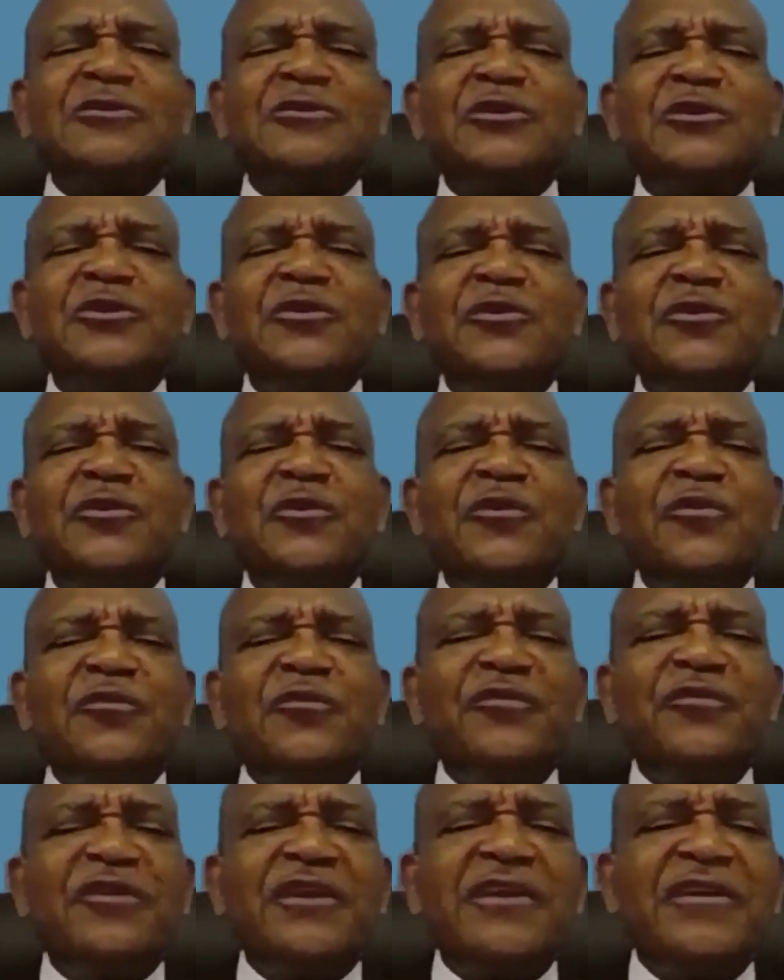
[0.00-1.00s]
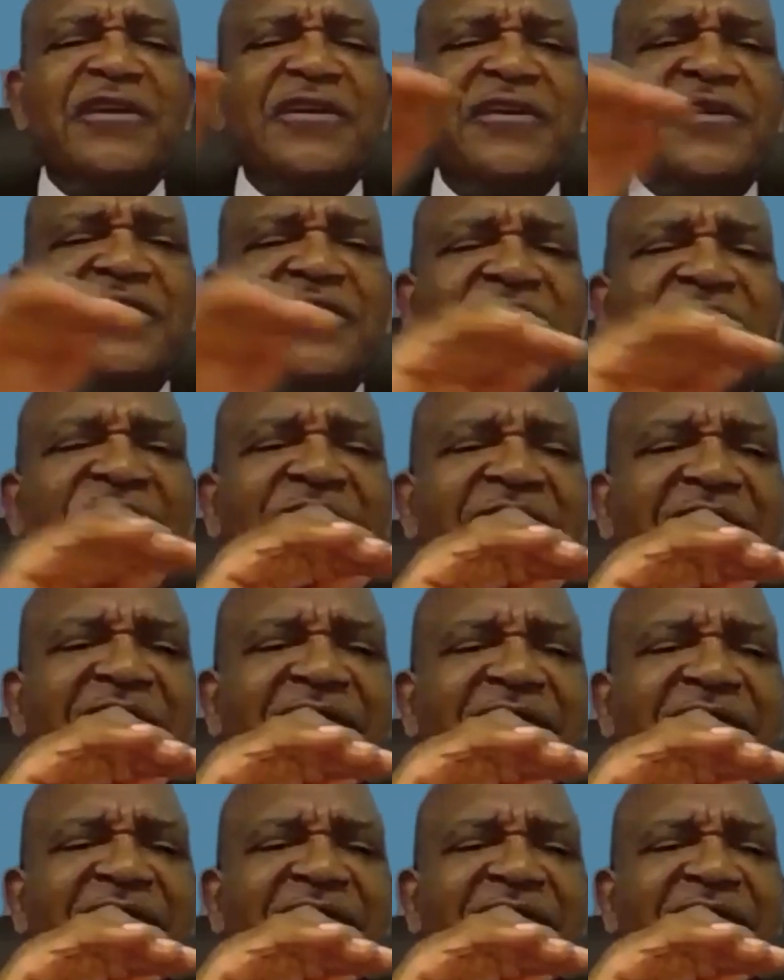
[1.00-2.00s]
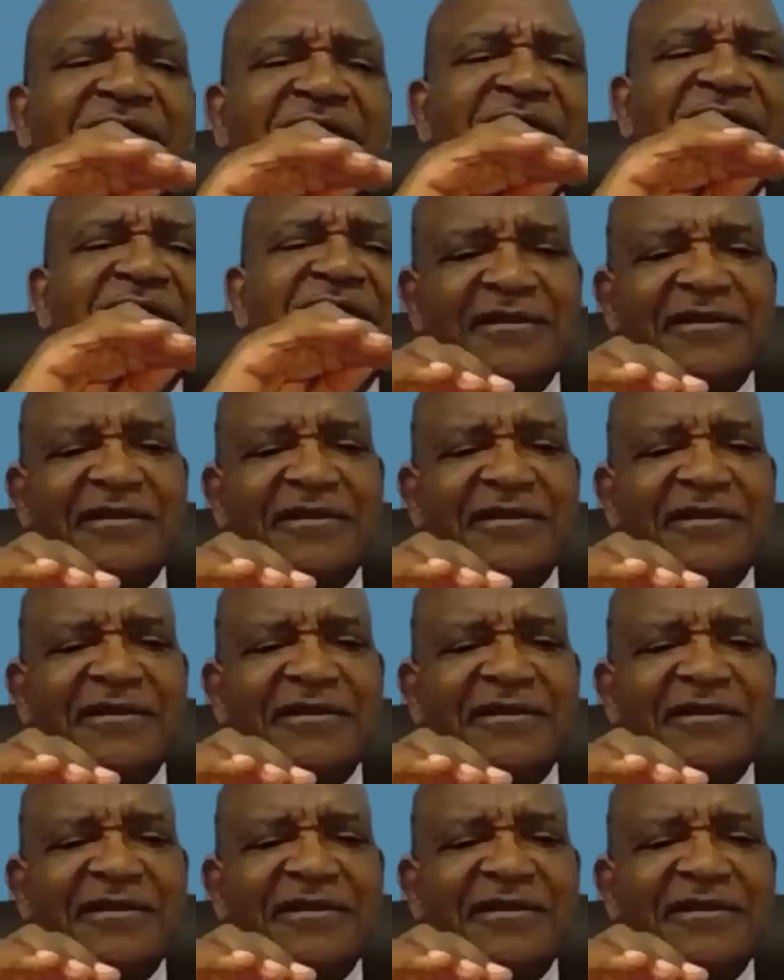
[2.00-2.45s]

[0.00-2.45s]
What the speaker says: UV rays.